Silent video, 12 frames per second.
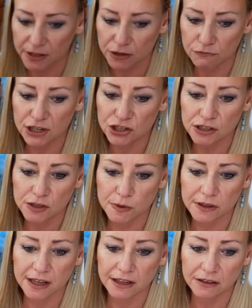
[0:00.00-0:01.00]
the richness
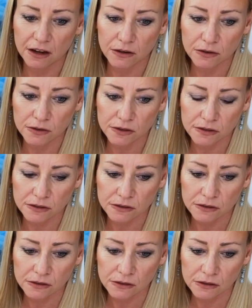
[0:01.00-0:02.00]
within, those,
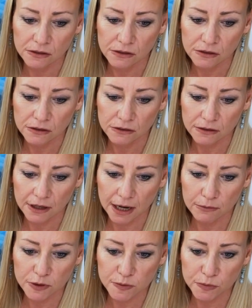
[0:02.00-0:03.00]

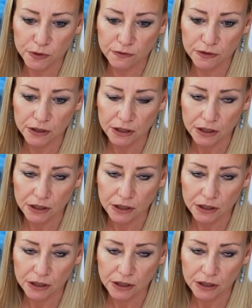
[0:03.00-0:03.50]
camera's moved,